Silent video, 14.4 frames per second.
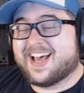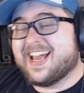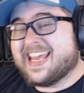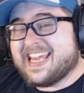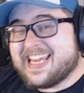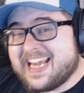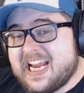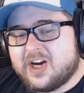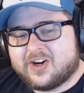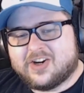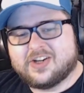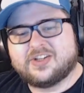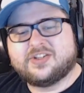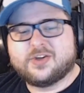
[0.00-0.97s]
a
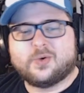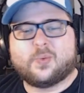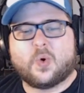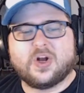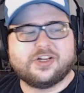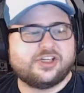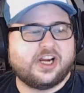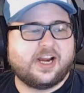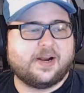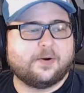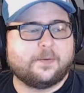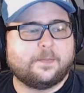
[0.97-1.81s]
year to one channel.